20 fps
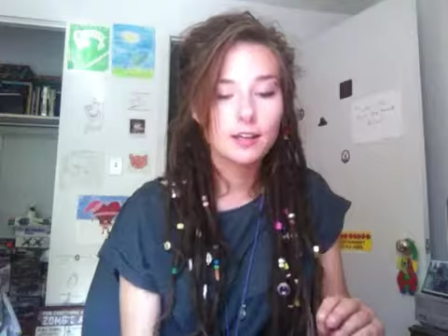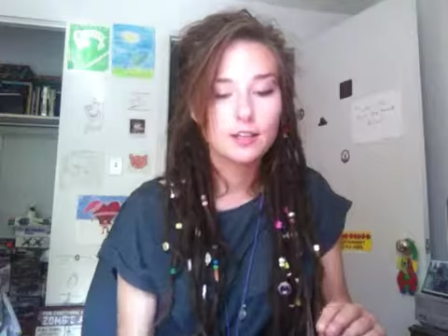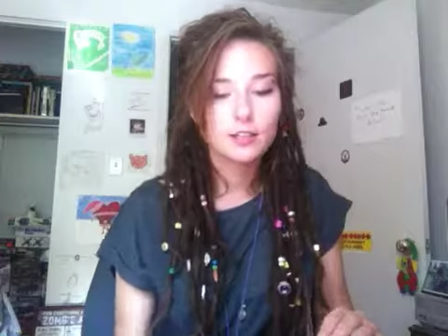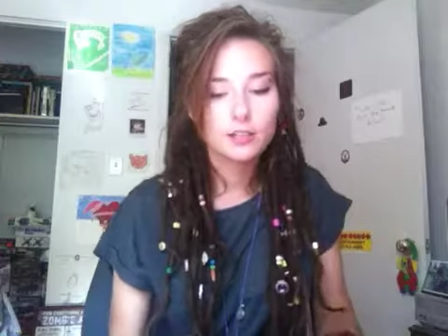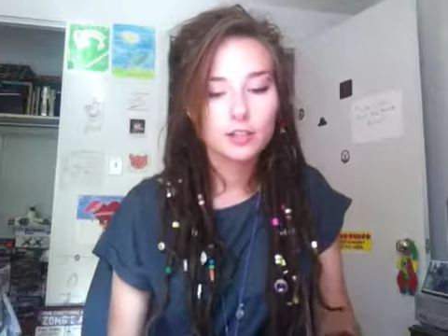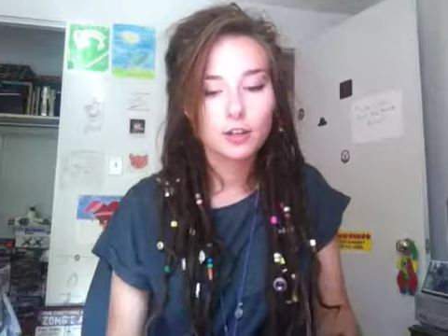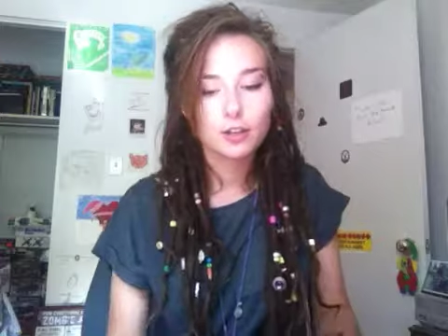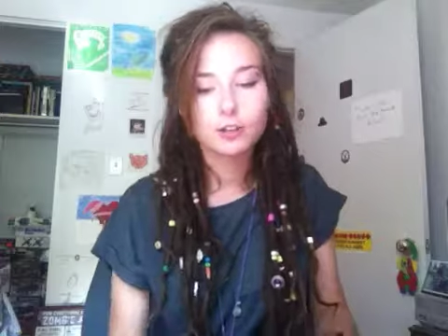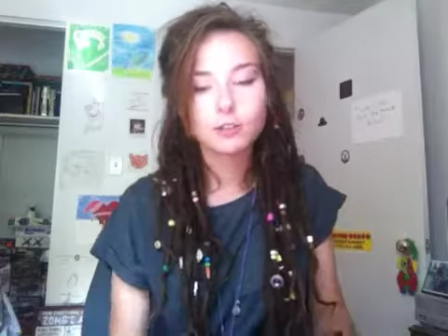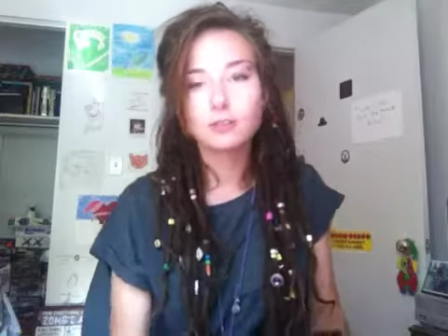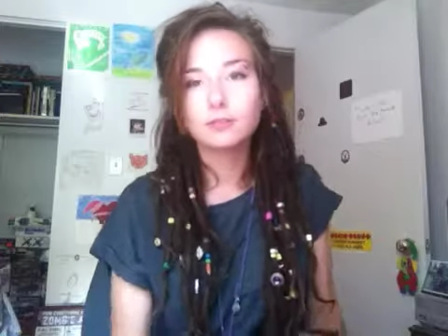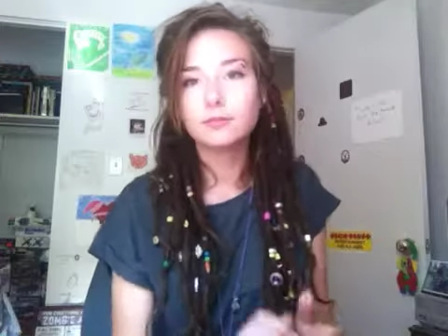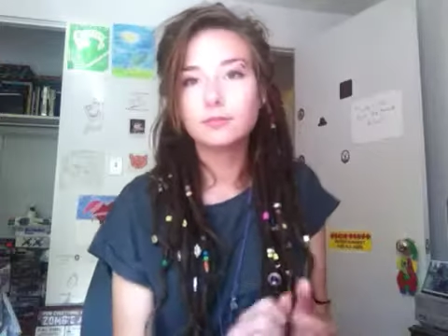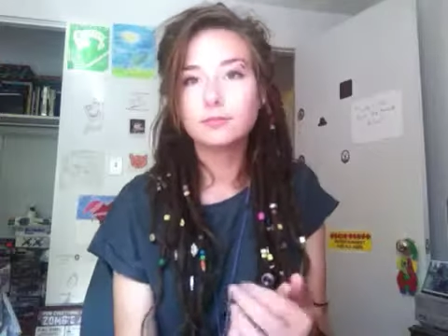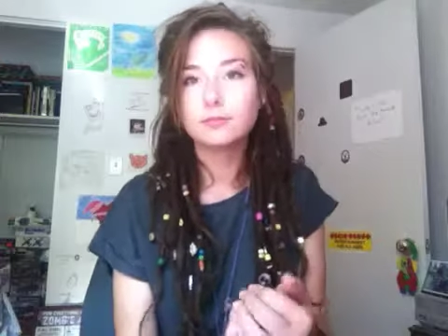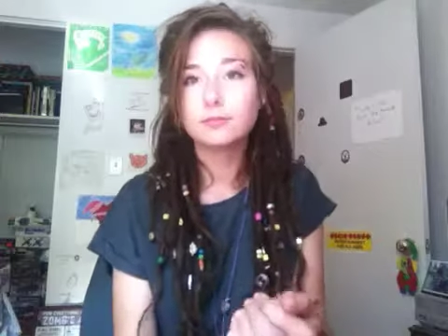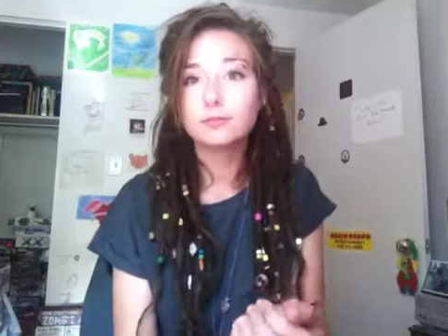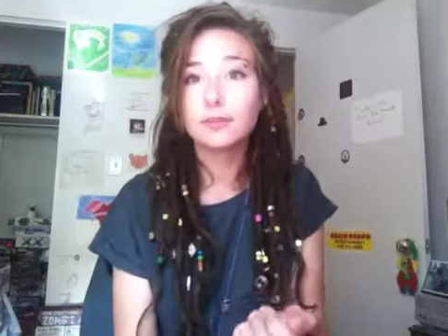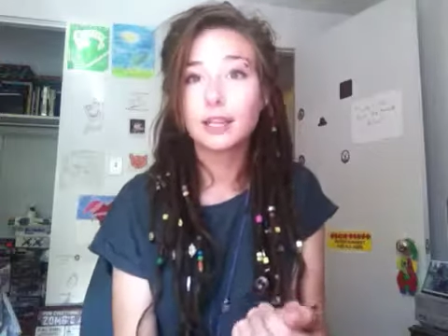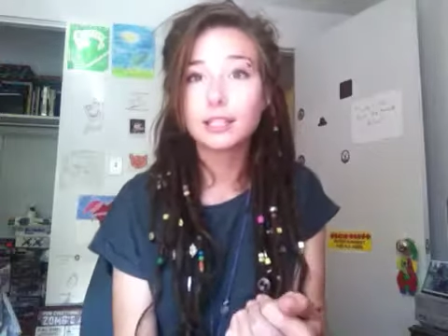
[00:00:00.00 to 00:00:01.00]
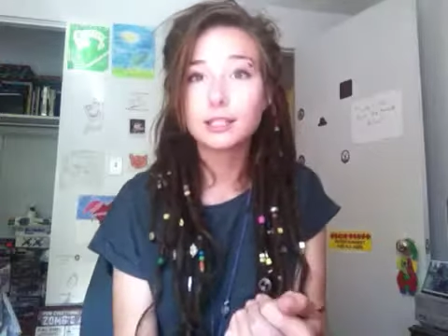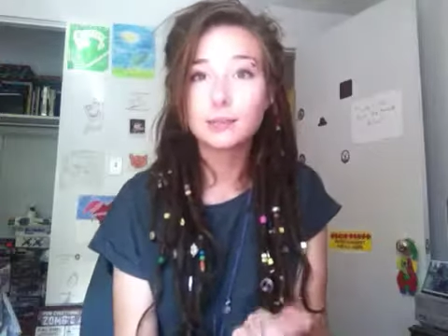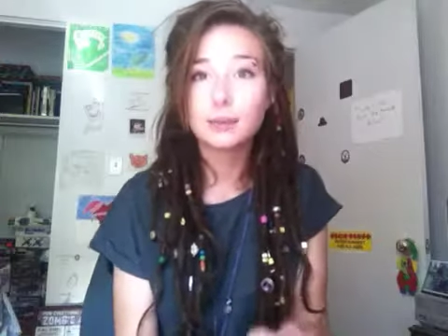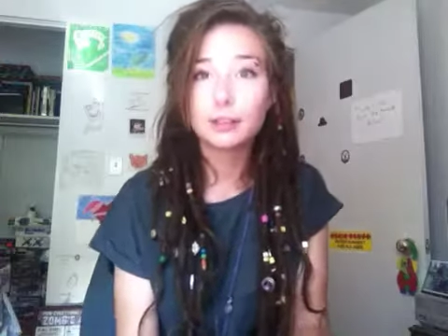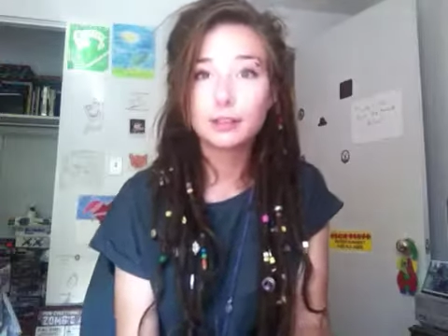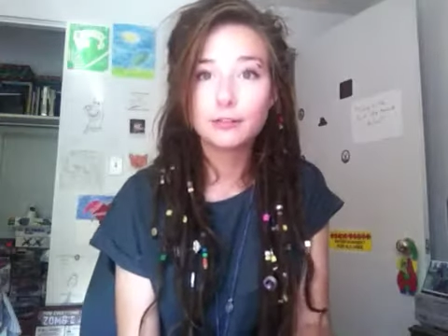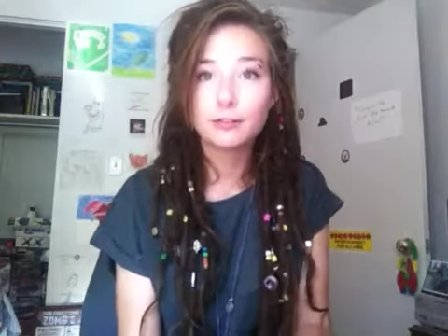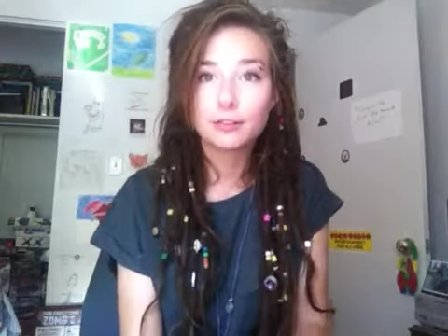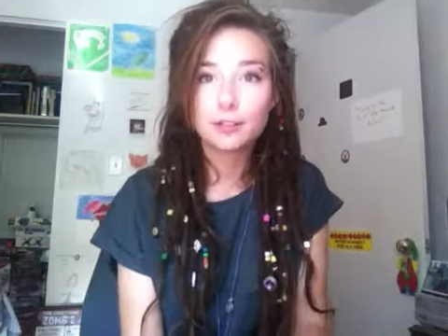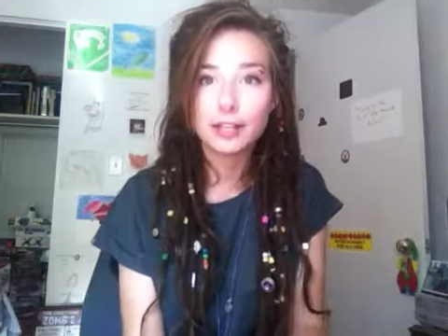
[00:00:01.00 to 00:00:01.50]
So that's about
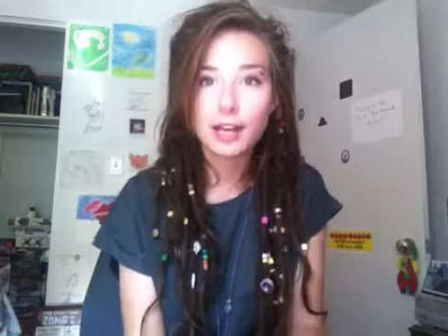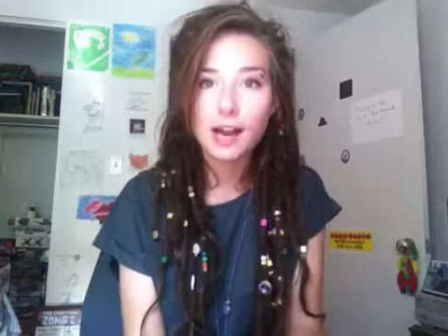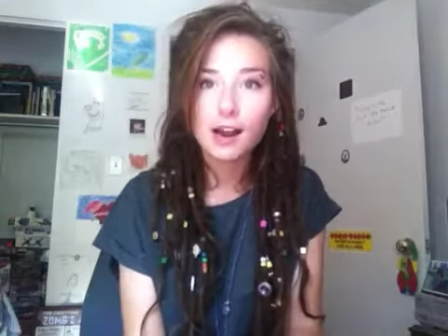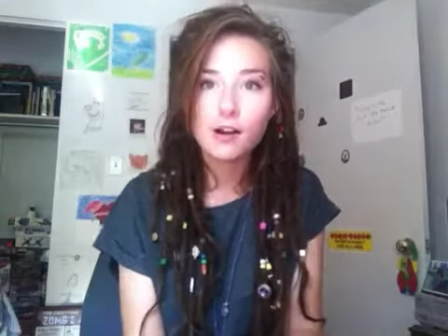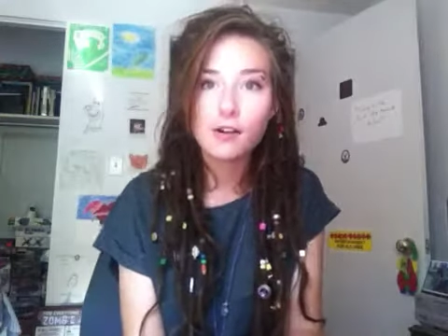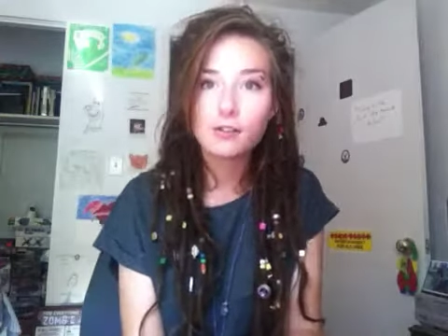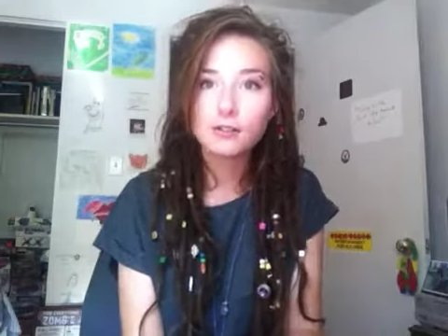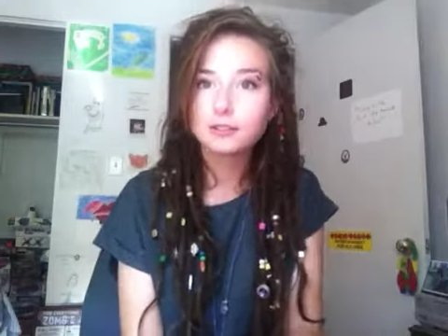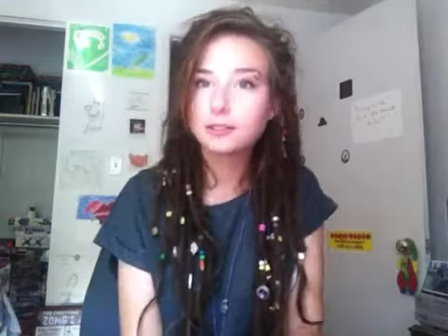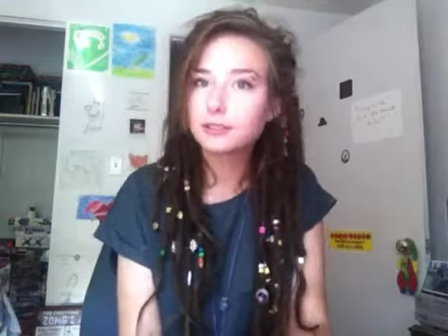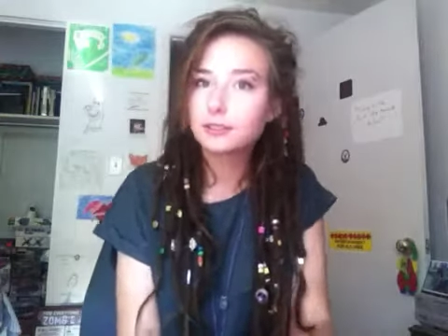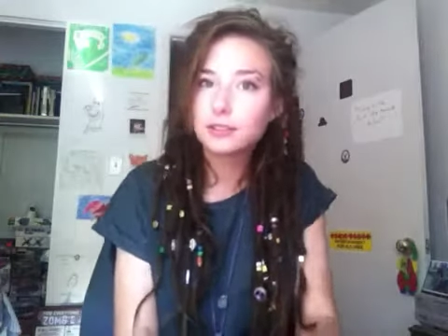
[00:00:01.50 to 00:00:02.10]
it for now.